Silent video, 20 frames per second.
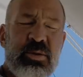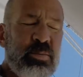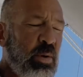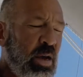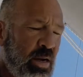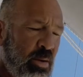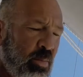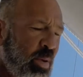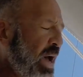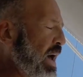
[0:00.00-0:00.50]
was
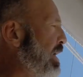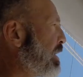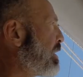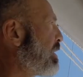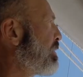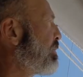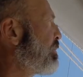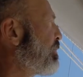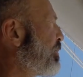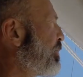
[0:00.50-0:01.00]
make a
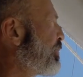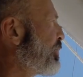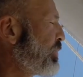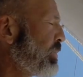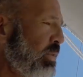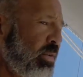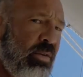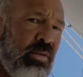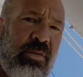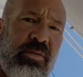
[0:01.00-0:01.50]
pattern
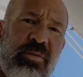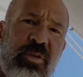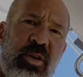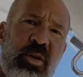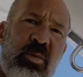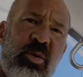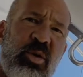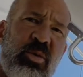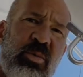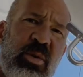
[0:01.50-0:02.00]
for
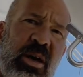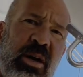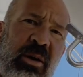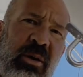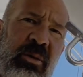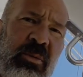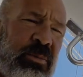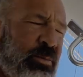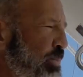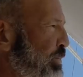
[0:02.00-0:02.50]
the boom
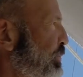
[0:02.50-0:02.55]
bale,